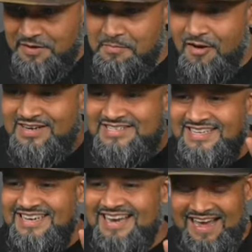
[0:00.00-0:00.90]
March
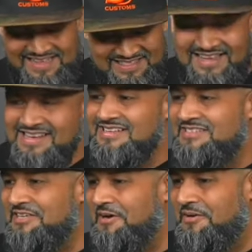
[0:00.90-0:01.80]
9th.
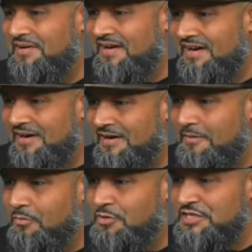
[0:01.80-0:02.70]
So
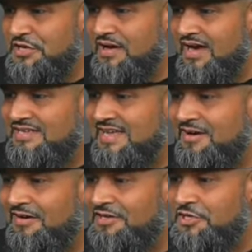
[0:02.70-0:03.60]
uh, we'll see you guys
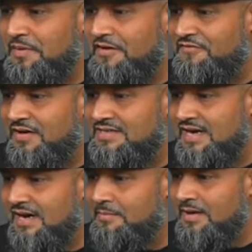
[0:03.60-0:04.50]
there. It should be a fun
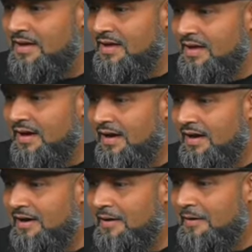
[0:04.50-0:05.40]
time.
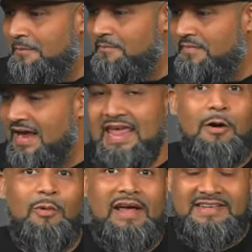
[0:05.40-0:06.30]
Um, I
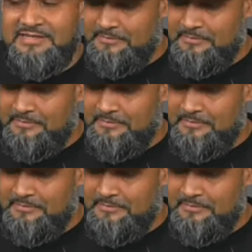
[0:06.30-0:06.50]
can't wait.